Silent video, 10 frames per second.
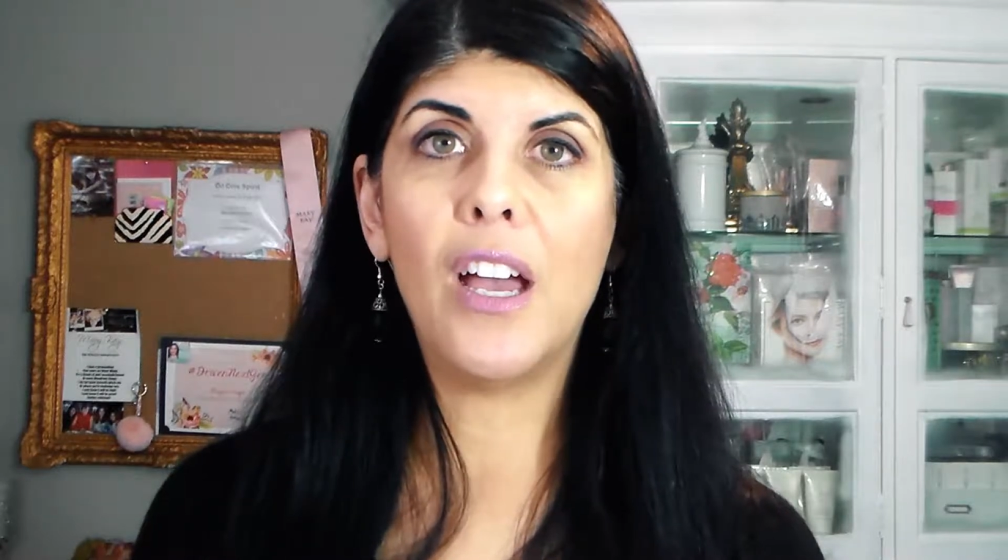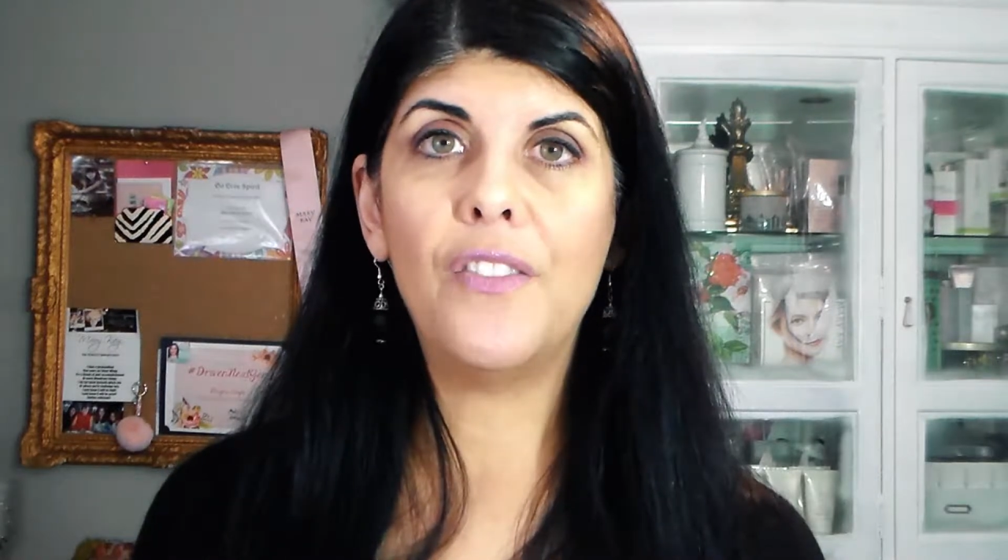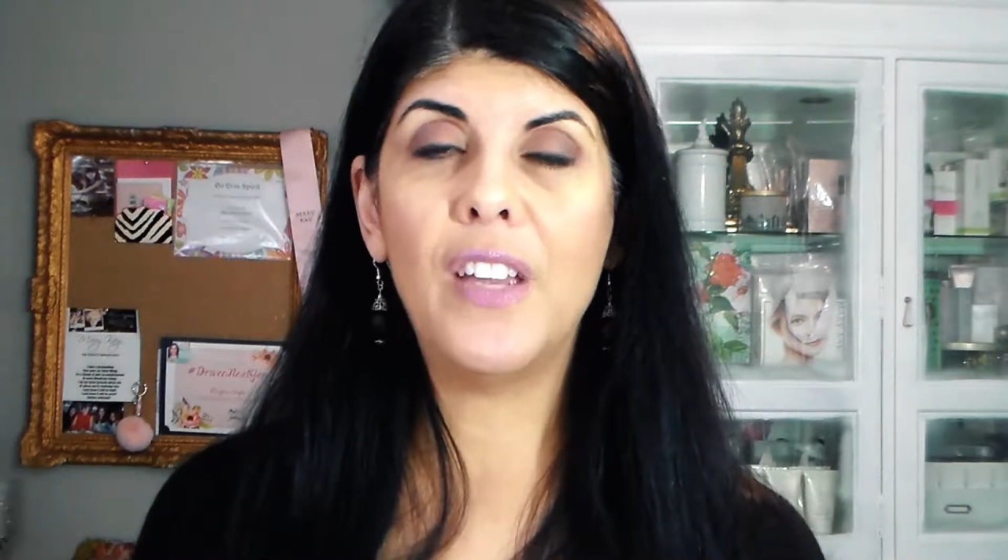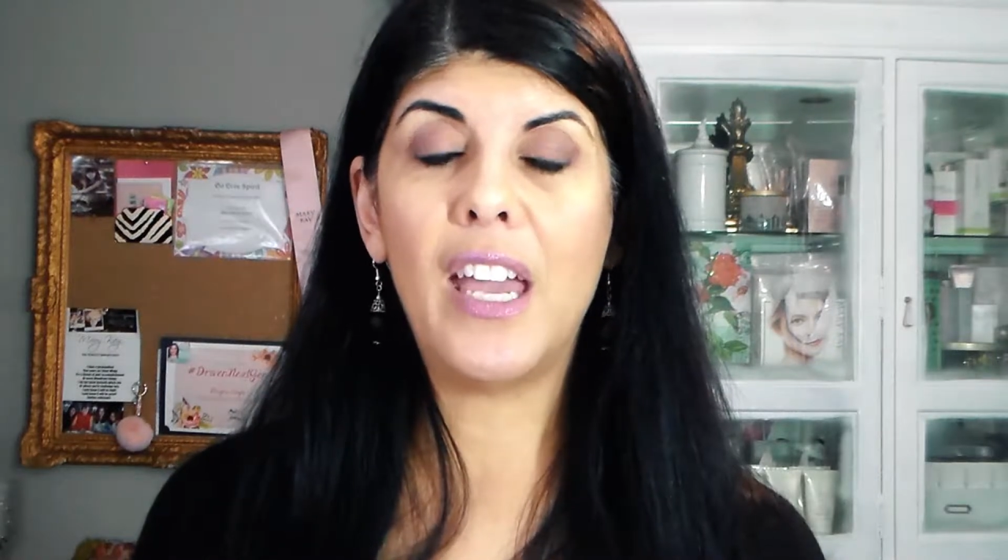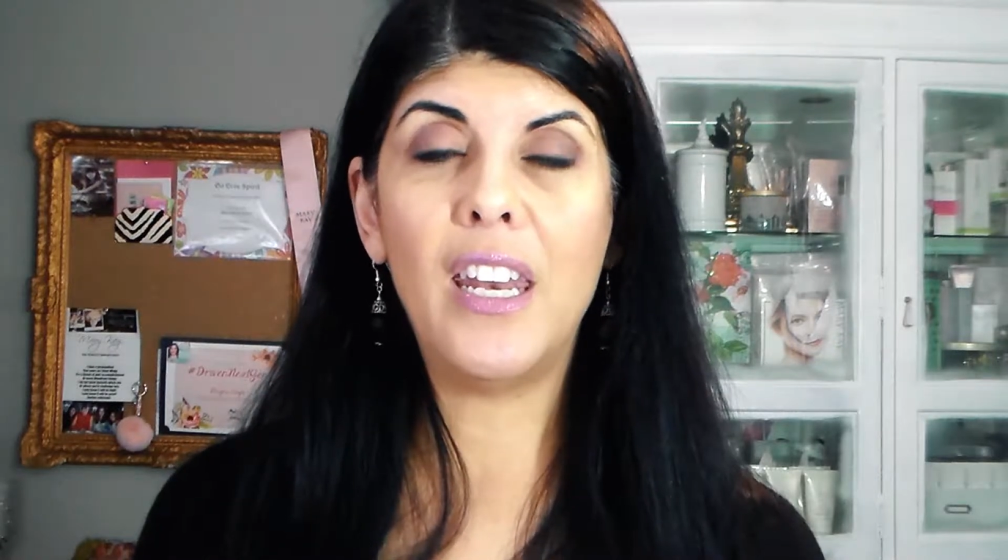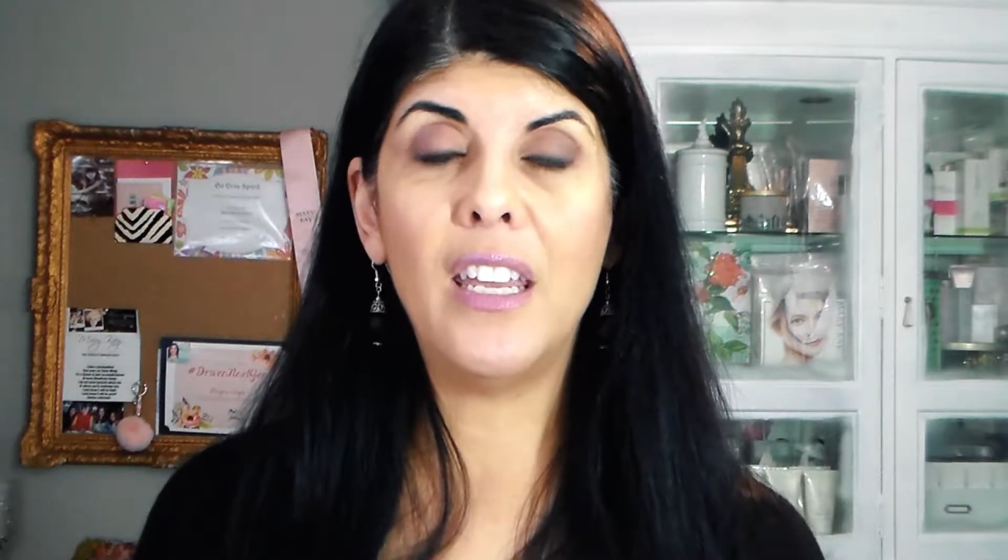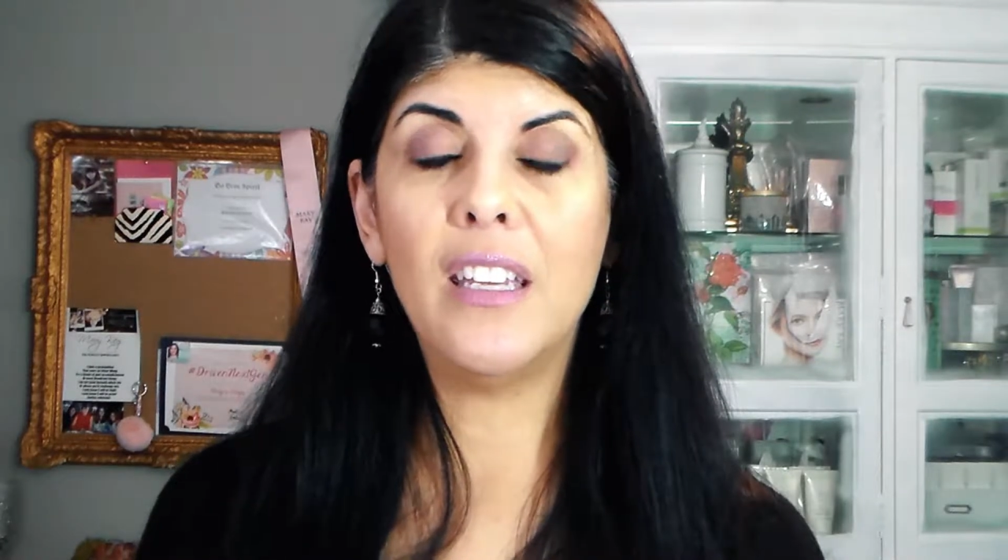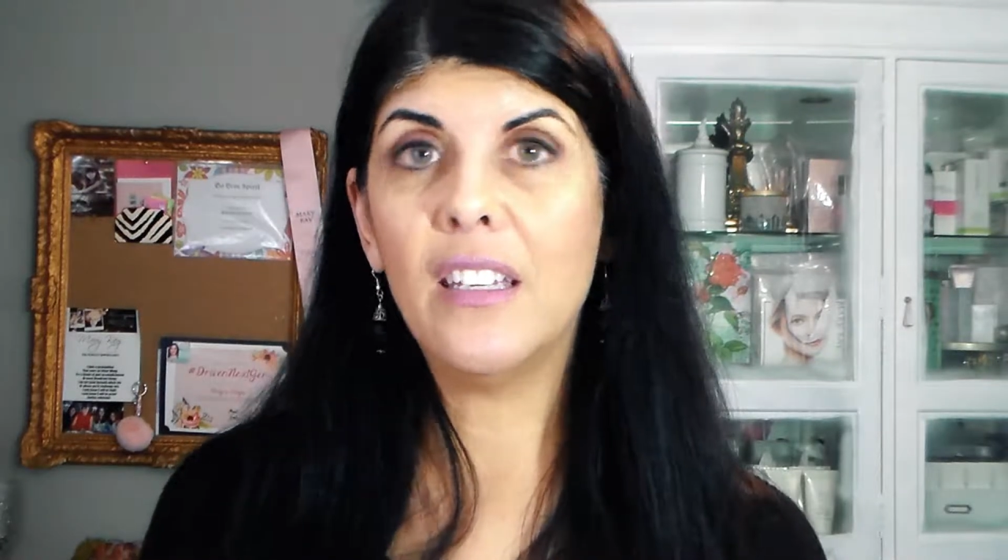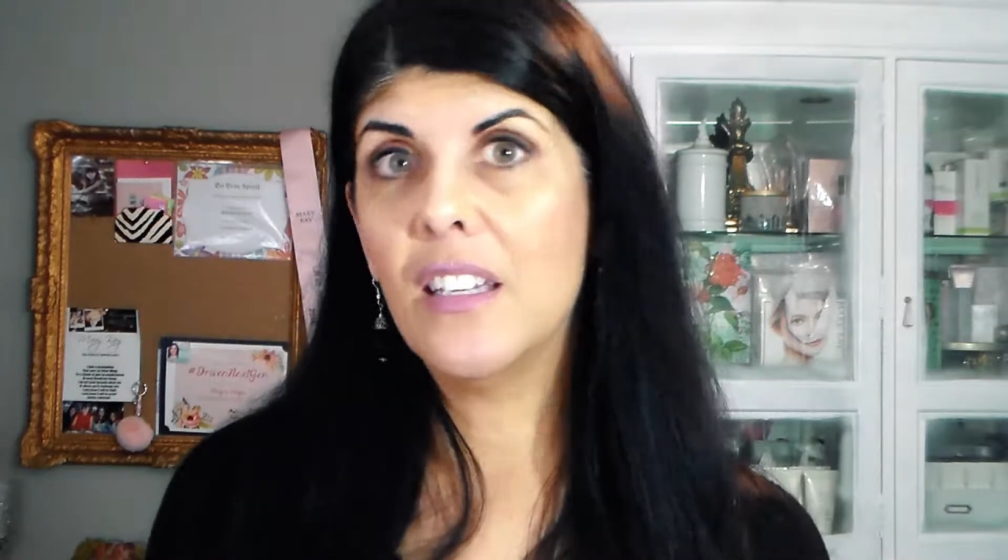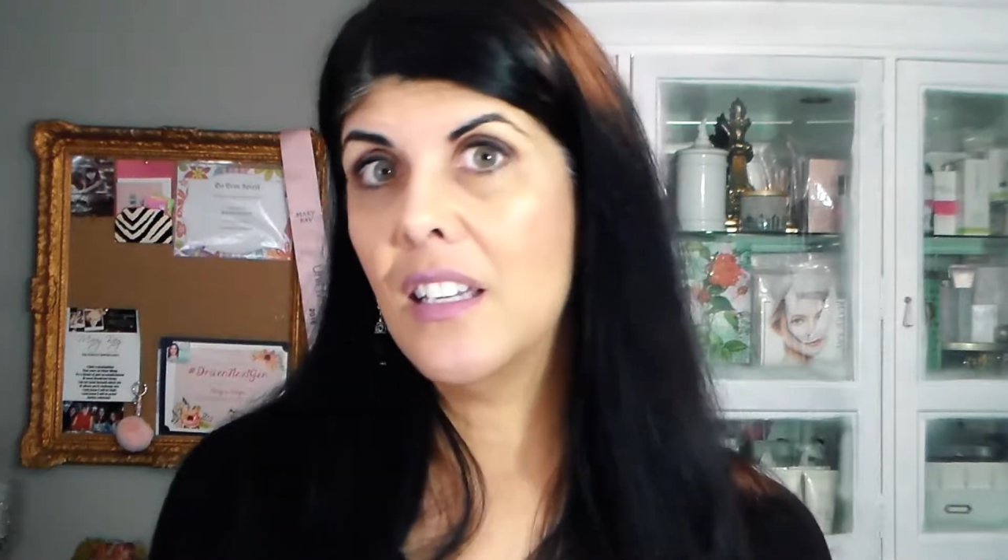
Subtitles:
of getting